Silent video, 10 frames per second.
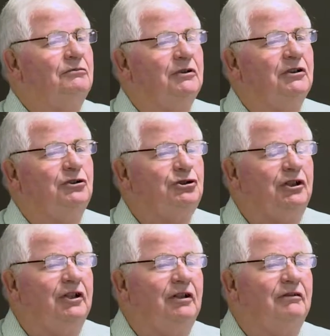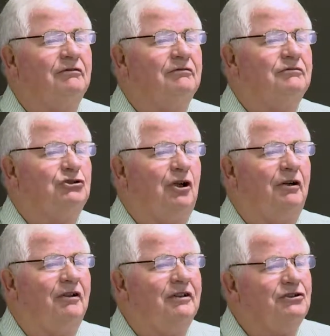we usually
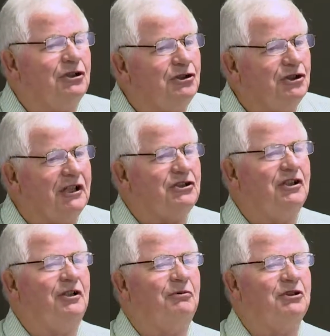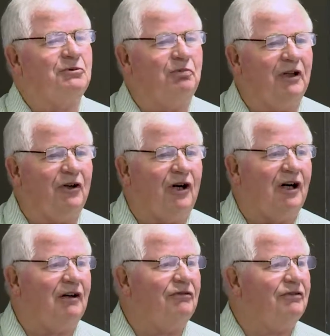start suggesting that we split
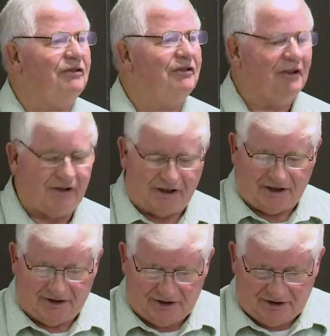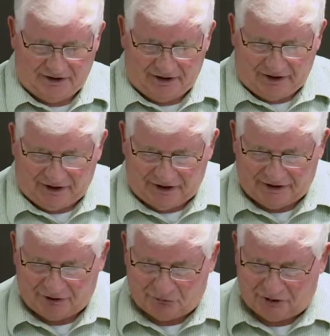off, okay,
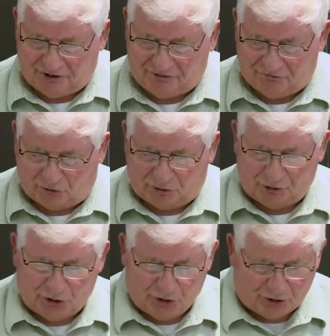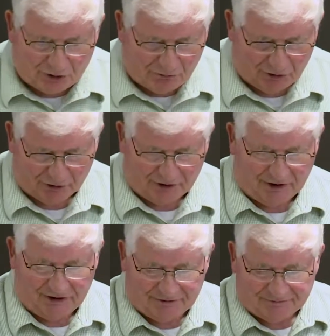and that we form a new
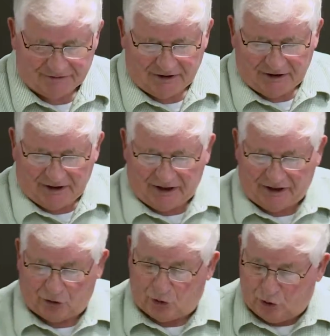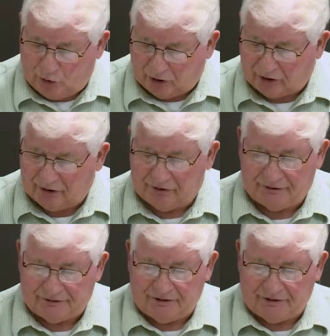community, or